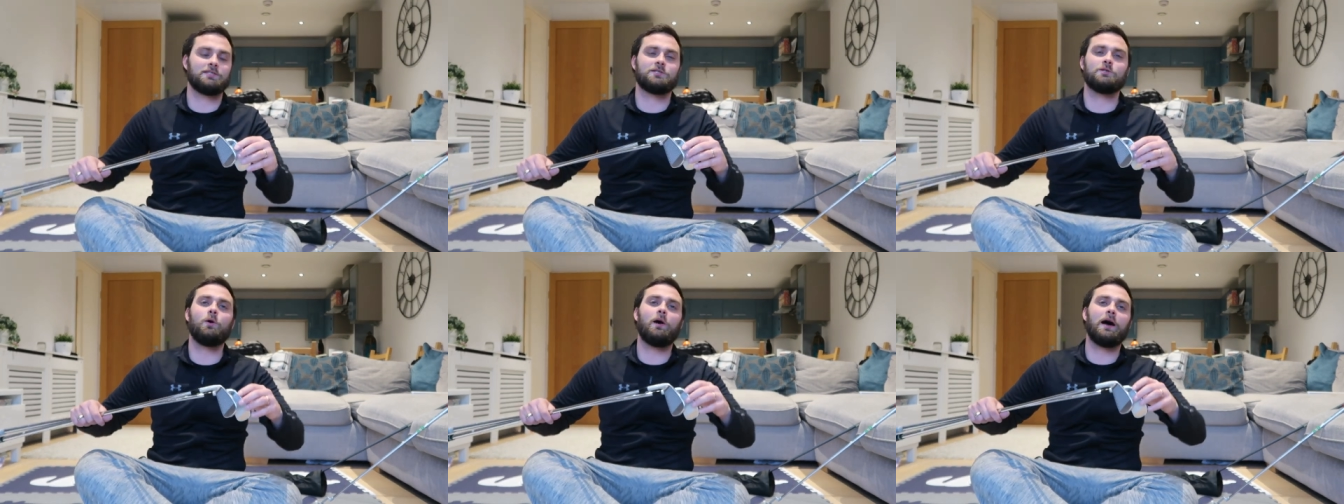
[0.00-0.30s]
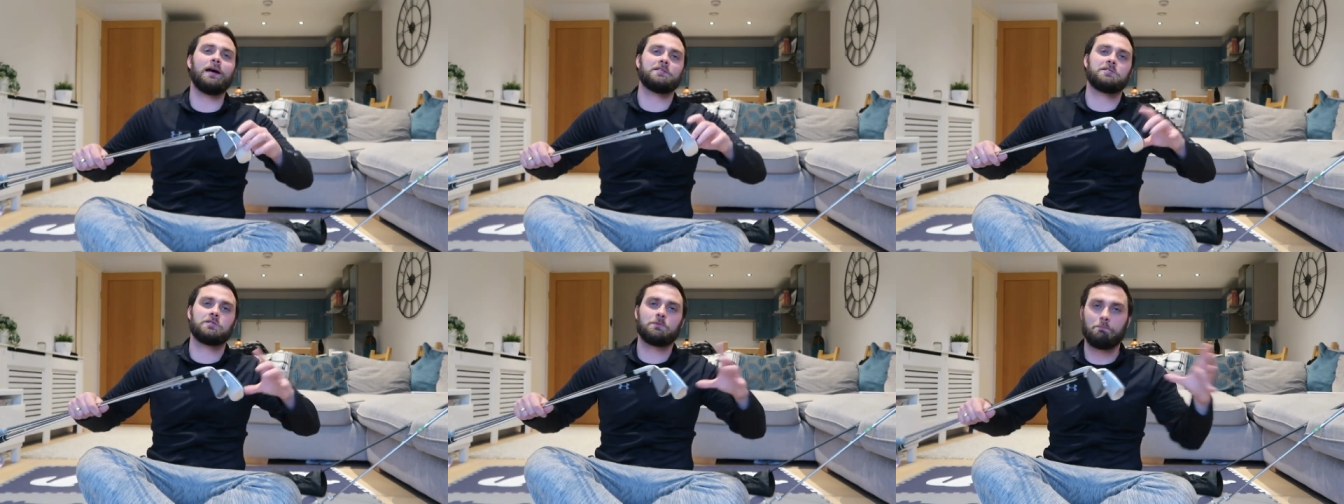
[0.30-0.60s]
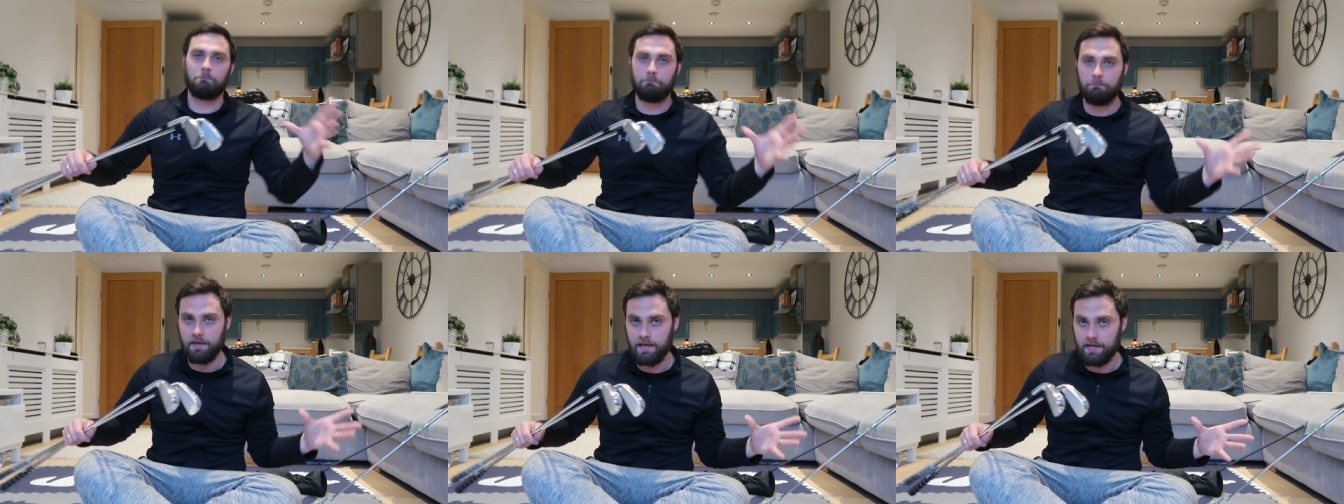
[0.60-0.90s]
it's not as
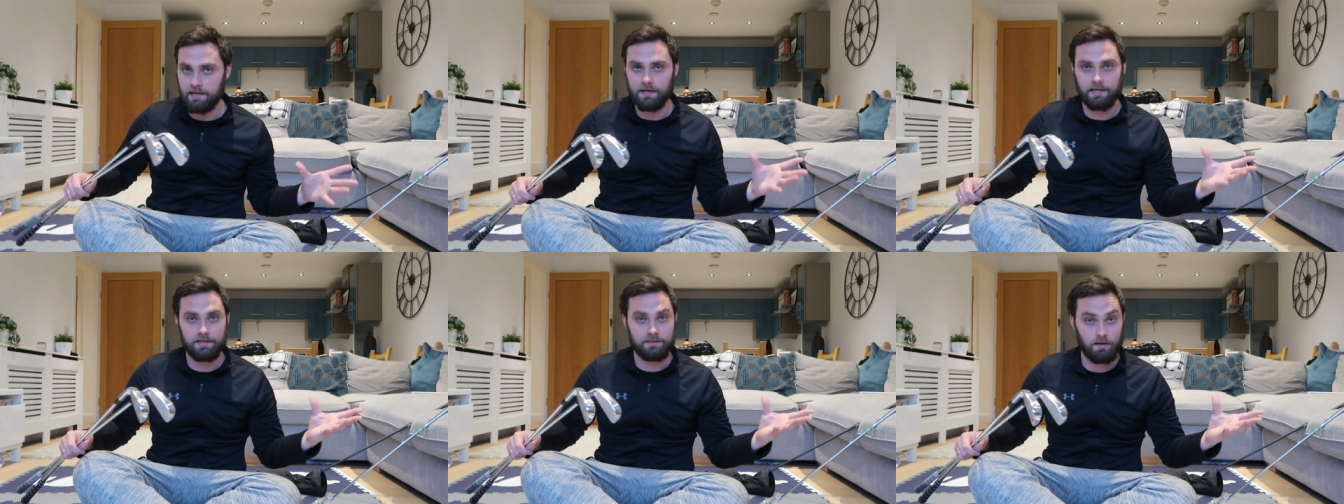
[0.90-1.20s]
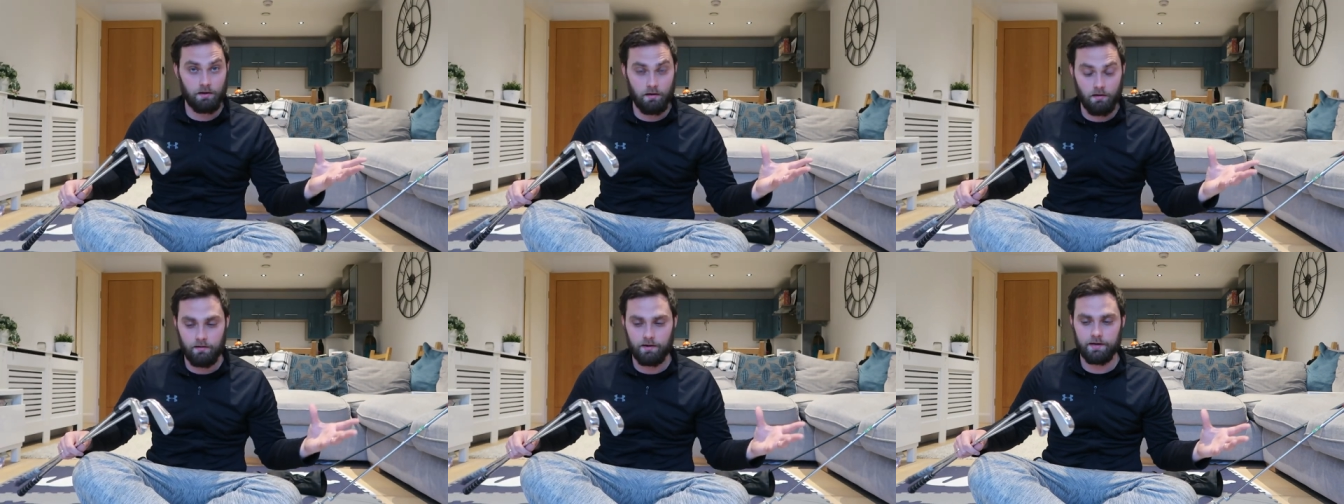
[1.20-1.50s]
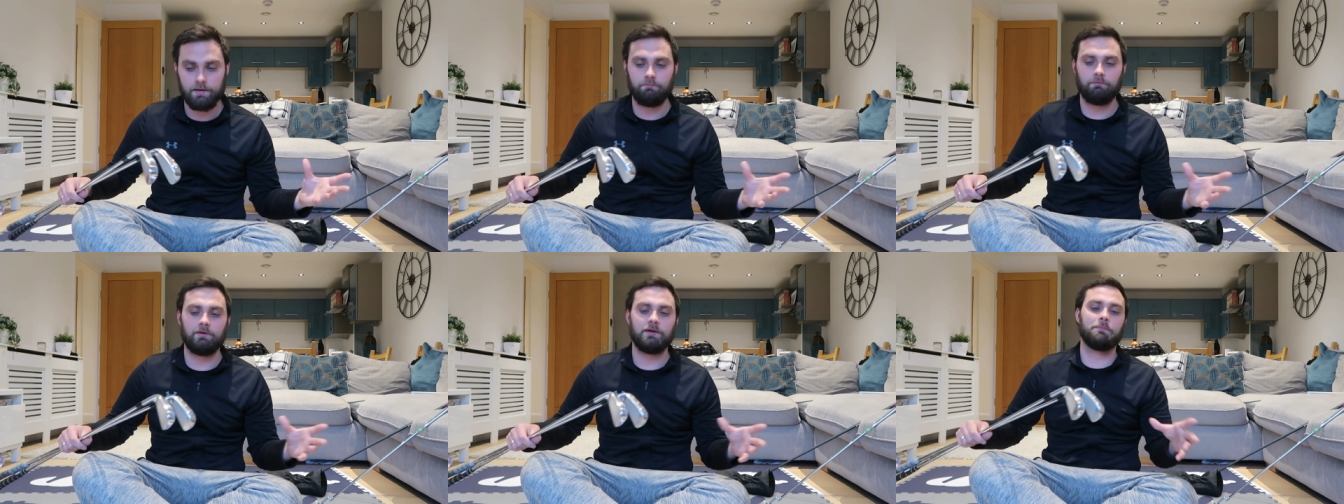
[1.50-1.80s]
big as a
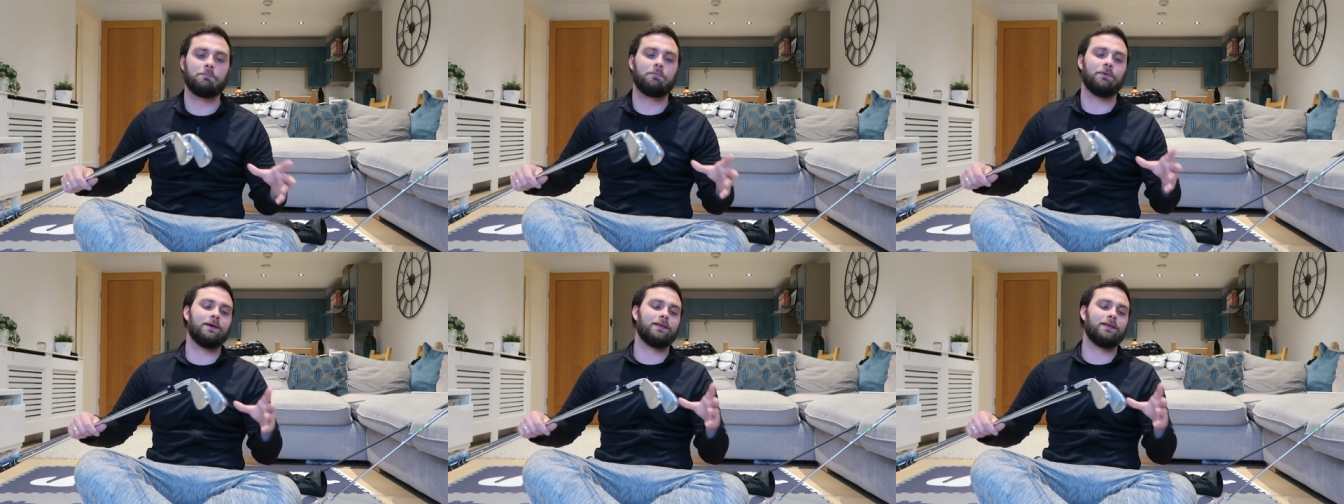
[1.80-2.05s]
hybrid,